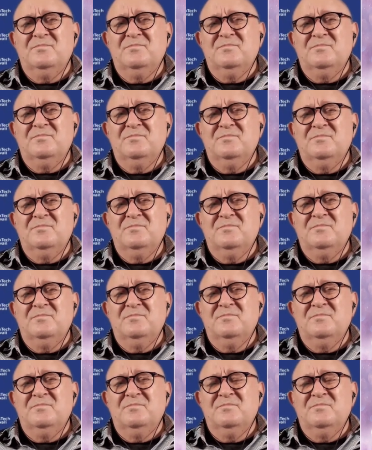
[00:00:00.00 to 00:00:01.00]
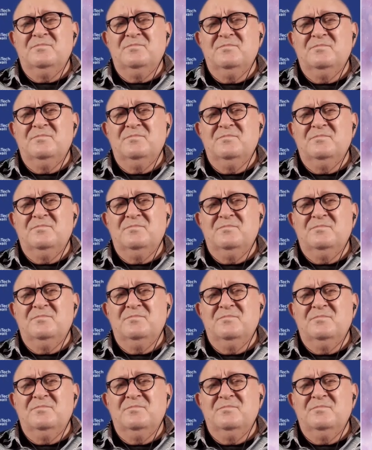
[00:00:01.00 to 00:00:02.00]

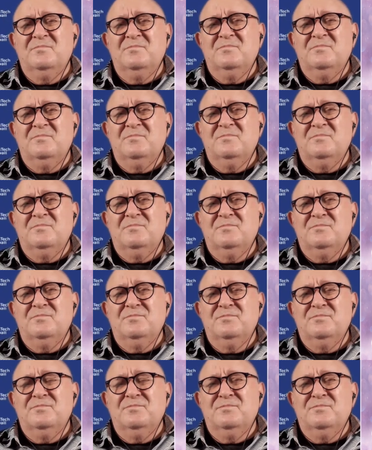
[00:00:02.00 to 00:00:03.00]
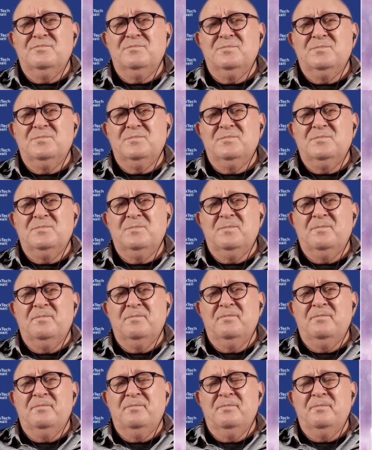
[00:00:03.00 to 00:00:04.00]

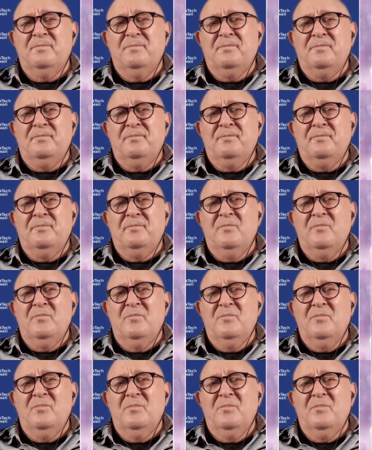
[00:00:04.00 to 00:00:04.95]
No words are spoken by the person on screen.